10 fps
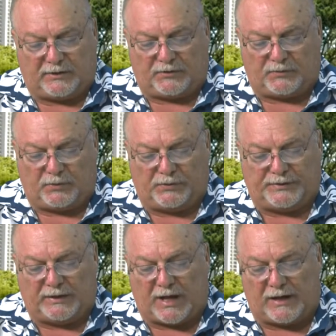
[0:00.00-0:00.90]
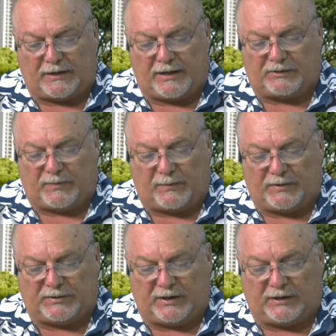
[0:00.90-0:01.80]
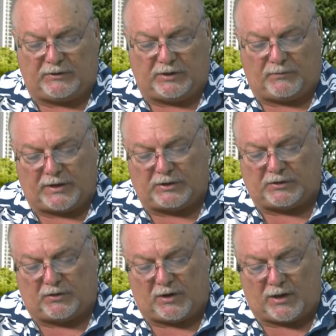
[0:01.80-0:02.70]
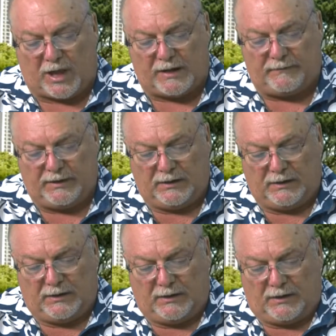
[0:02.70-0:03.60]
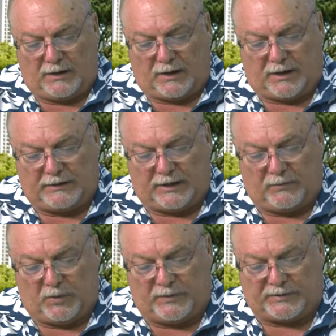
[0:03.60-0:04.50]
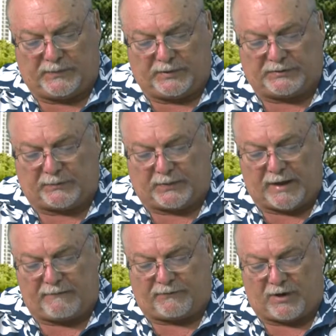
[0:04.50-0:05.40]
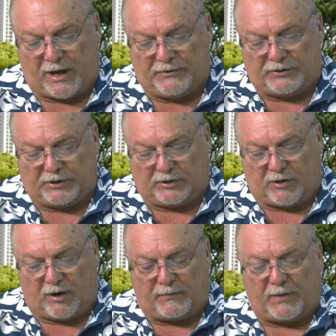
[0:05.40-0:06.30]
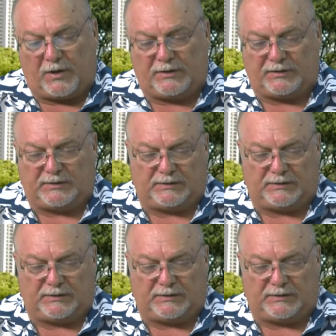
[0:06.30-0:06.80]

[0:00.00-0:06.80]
There's rules and guidelines published, and you can register online. Hyundai Mobis builds a plant for hydrogen car parts.